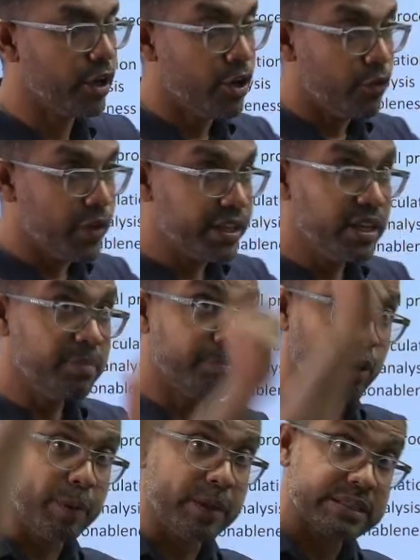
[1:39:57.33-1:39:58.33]
whether
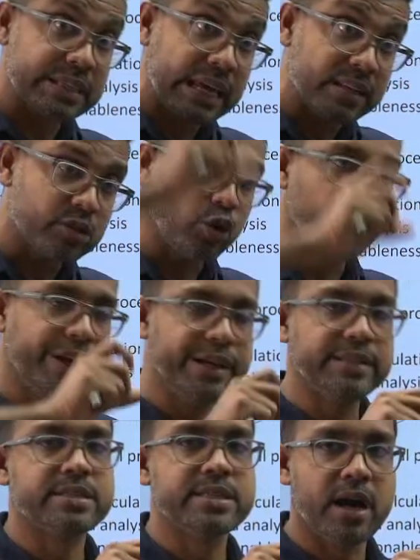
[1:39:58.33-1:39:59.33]
proper sales order
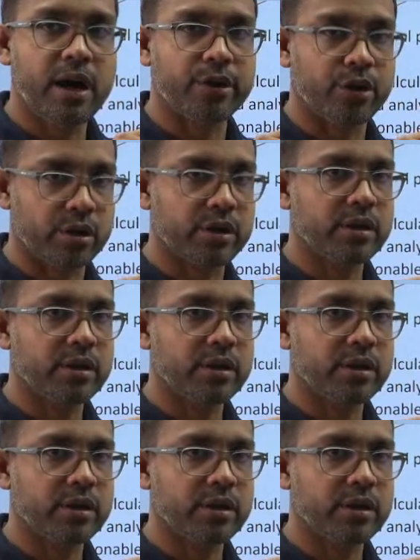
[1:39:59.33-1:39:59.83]
is there or not,